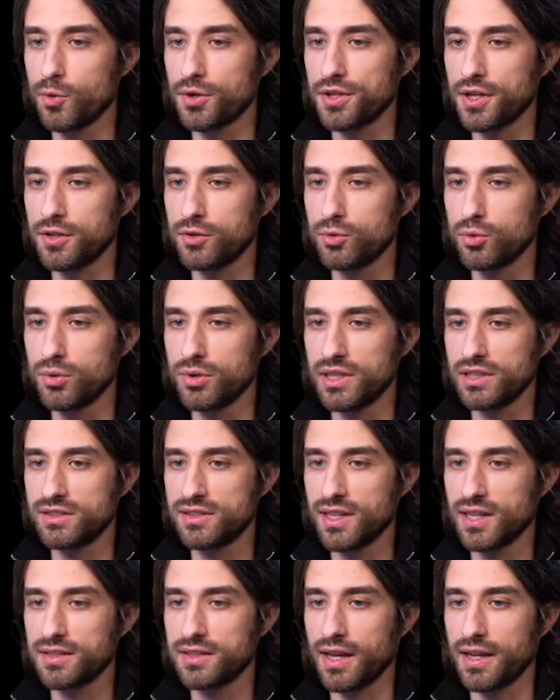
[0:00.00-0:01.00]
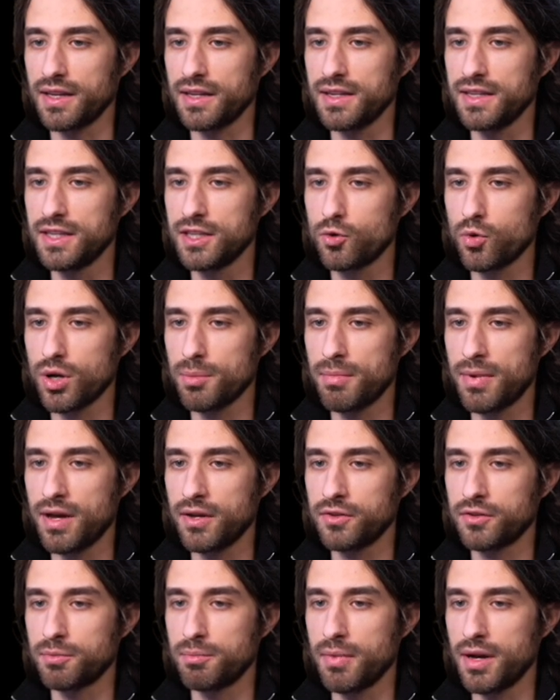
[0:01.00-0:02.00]
what I do is that I
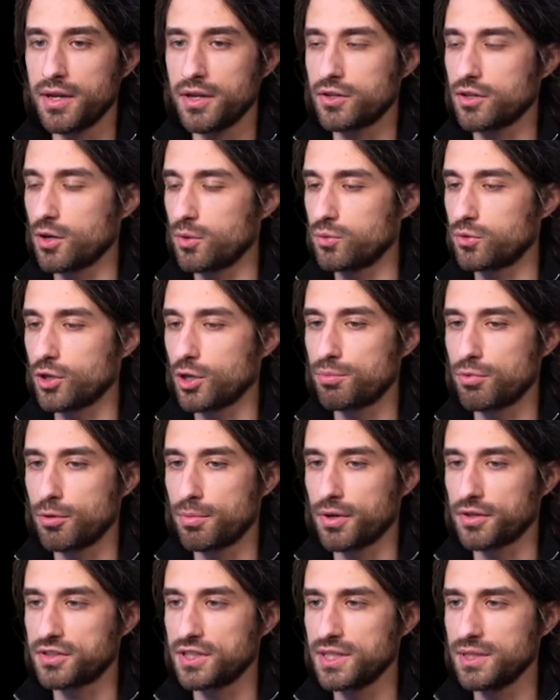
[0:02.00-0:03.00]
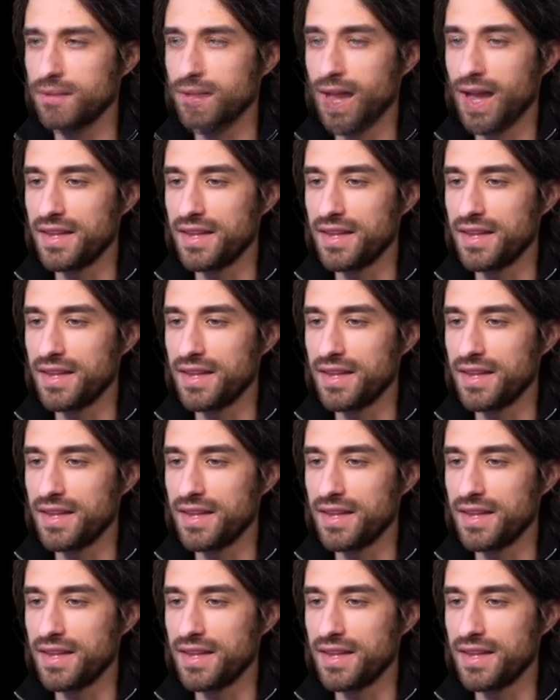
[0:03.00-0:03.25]
increment my counter property.